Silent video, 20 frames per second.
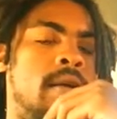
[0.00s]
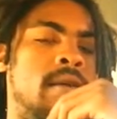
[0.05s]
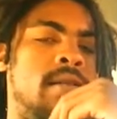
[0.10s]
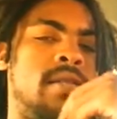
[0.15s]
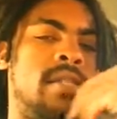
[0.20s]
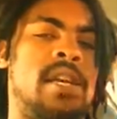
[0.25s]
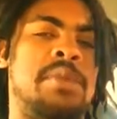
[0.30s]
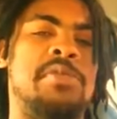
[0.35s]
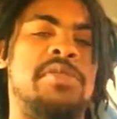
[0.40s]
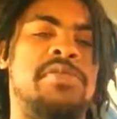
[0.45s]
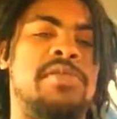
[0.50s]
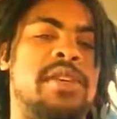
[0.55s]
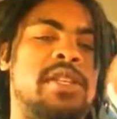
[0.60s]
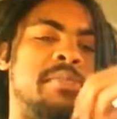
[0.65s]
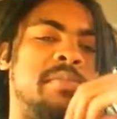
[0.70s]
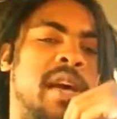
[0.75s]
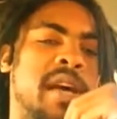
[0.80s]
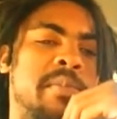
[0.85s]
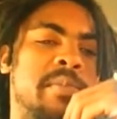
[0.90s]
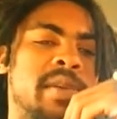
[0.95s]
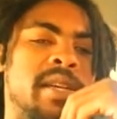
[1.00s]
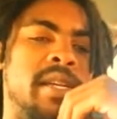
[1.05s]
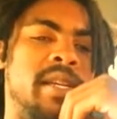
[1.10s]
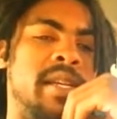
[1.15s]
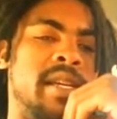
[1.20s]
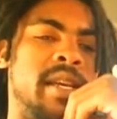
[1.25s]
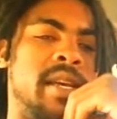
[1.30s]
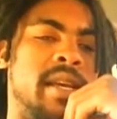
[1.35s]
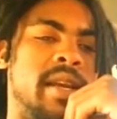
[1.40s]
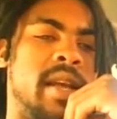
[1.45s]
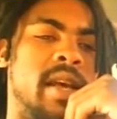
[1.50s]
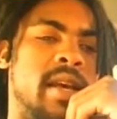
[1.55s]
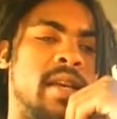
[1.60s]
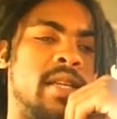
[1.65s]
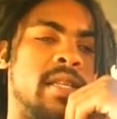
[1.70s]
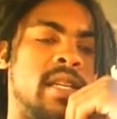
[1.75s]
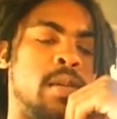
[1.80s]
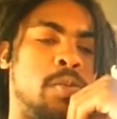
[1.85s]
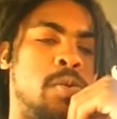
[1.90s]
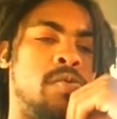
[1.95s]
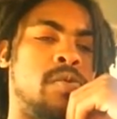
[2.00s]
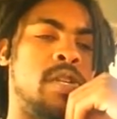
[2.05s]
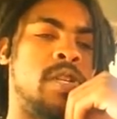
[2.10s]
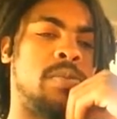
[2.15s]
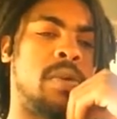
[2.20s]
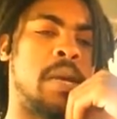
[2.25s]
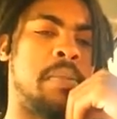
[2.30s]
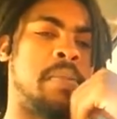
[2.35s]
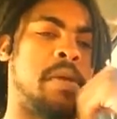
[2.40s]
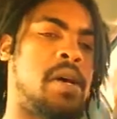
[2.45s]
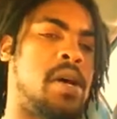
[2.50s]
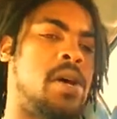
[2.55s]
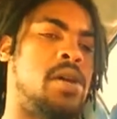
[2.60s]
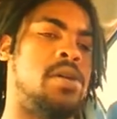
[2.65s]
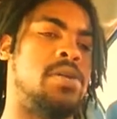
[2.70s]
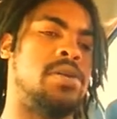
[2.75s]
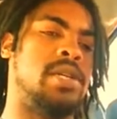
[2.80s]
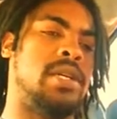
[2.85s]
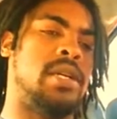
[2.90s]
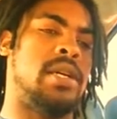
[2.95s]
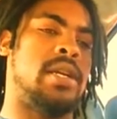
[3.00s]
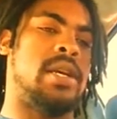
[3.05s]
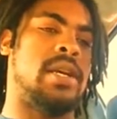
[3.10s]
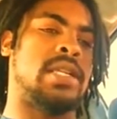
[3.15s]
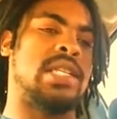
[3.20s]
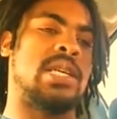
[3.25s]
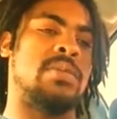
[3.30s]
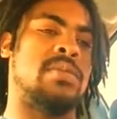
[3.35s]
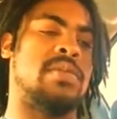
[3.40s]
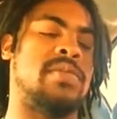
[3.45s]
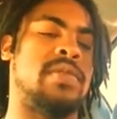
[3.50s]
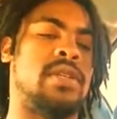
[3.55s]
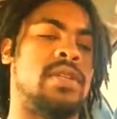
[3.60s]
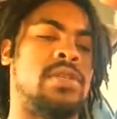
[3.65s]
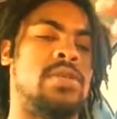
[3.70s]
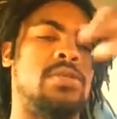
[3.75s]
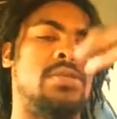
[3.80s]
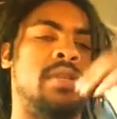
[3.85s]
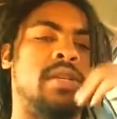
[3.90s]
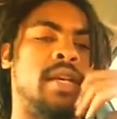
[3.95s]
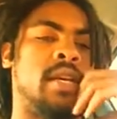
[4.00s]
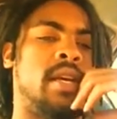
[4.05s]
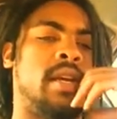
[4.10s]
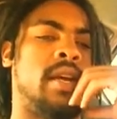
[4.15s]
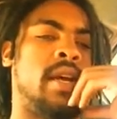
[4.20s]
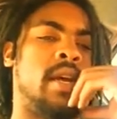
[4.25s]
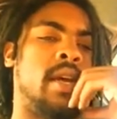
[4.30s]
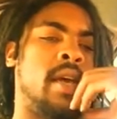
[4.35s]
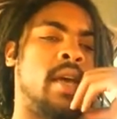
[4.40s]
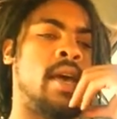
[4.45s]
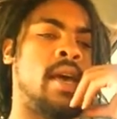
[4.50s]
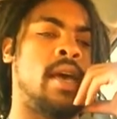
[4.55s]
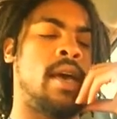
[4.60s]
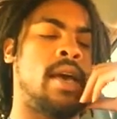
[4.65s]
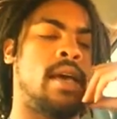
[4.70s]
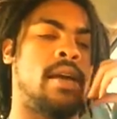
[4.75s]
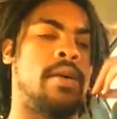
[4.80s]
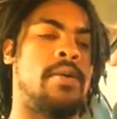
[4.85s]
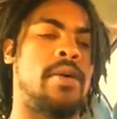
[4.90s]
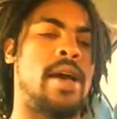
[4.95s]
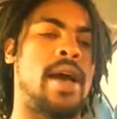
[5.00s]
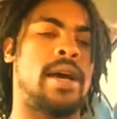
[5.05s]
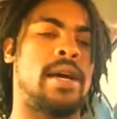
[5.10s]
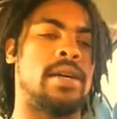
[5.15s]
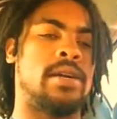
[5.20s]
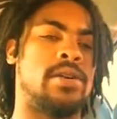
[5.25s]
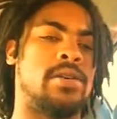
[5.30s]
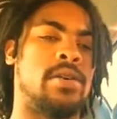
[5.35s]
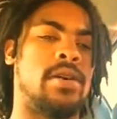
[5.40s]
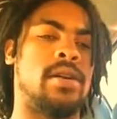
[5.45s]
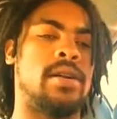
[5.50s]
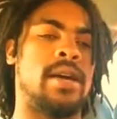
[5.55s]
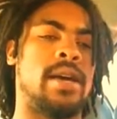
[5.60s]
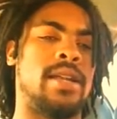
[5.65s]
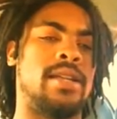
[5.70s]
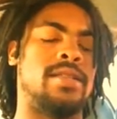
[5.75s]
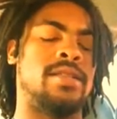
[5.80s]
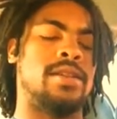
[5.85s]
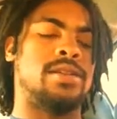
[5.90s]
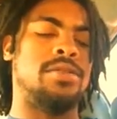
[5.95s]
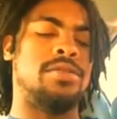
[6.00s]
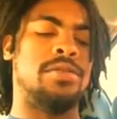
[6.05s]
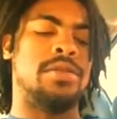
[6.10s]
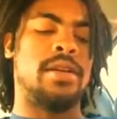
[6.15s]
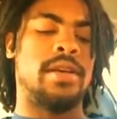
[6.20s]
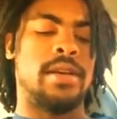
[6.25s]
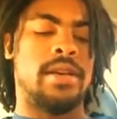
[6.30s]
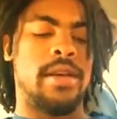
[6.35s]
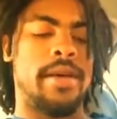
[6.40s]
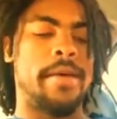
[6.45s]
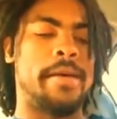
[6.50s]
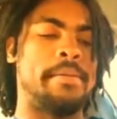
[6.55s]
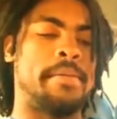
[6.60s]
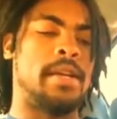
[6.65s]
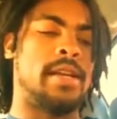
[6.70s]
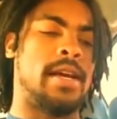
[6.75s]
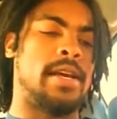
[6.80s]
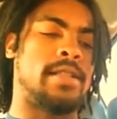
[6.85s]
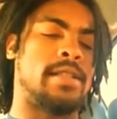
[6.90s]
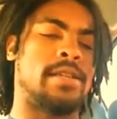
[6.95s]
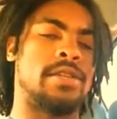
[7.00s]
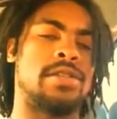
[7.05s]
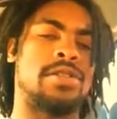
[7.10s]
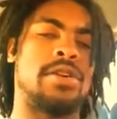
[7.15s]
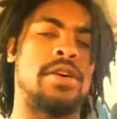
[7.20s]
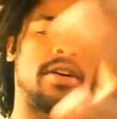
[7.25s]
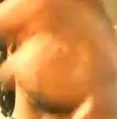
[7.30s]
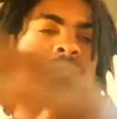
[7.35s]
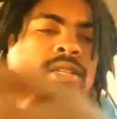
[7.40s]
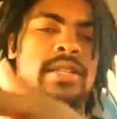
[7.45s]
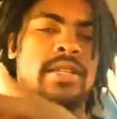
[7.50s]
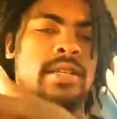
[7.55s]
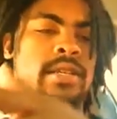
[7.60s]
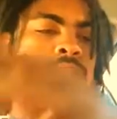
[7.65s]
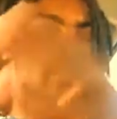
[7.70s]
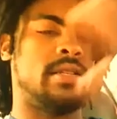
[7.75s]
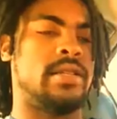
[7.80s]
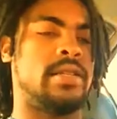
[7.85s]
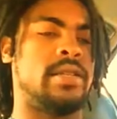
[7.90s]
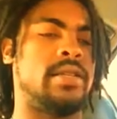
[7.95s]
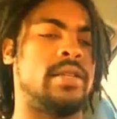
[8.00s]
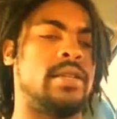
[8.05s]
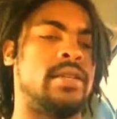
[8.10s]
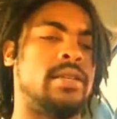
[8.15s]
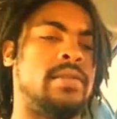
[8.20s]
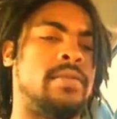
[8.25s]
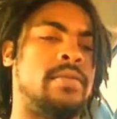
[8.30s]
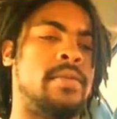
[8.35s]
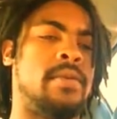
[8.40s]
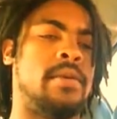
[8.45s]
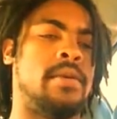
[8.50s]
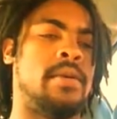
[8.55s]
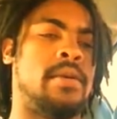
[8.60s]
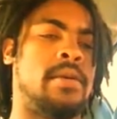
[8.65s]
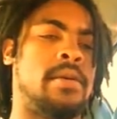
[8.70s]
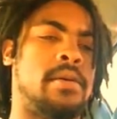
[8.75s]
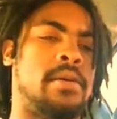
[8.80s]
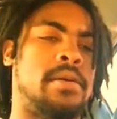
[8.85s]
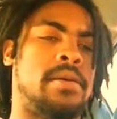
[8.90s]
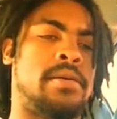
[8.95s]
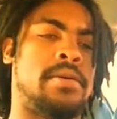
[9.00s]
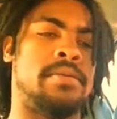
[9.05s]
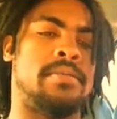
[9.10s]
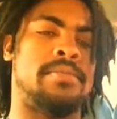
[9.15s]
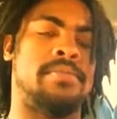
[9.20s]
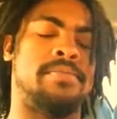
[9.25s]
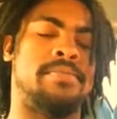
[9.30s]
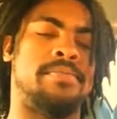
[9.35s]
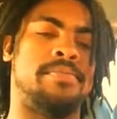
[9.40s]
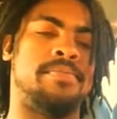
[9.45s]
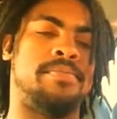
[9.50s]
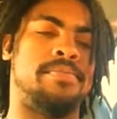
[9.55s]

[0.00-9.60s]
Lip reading: some of us might be DNA, some of us might be old DNA, some of us new DNA. And the way I could correlate it, the new DNA would be like the star seeds and um